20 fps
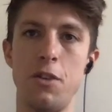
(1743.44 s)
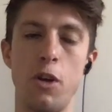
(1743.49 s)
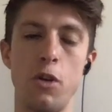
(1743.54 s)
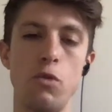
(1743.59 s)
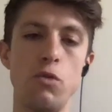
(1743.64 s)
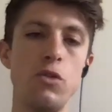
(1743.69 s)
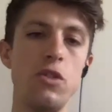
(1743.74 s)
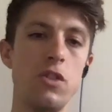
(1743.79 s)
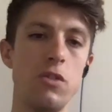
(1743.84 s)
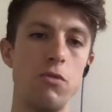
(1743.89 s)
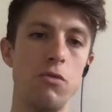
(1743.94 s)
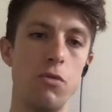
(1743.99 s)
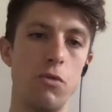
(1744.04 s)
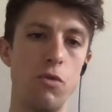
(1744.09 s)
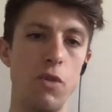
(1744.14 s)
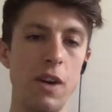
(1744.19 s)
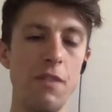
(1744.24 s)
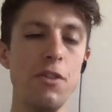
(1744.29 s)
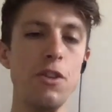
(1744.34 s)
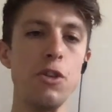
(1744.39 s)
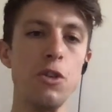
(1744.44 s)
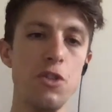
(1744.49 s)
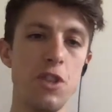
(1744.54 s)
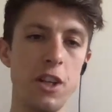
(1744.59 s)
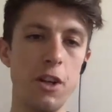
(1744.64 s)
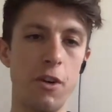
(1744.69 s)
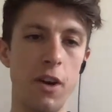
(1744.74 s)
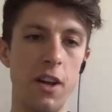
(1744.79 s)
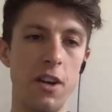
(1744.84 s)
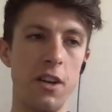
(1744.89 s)
there's no yeah.
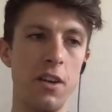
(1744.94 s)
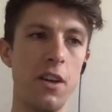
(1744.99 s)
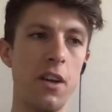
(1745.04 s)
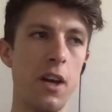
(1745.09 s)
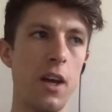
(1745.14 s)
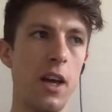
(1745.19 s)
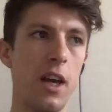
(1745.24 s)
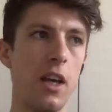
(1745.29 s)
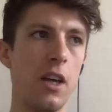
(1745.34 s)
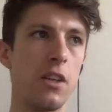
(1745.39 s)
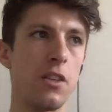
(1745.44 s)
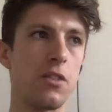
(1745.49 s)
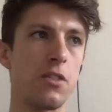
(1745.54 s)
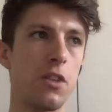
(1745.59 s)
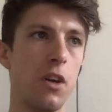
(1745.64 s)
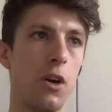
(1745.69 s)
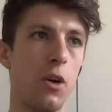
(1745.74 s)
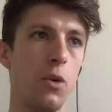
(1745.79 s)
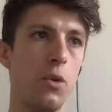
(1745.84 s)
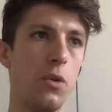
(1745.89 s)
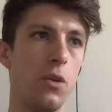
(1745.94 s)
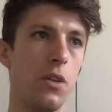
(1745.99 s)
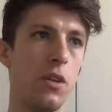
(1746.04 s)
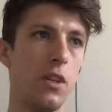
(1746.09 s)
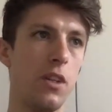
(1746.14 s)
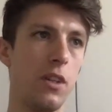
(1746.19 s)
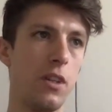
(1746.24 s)
revenue generated. Yeah, well, so, that's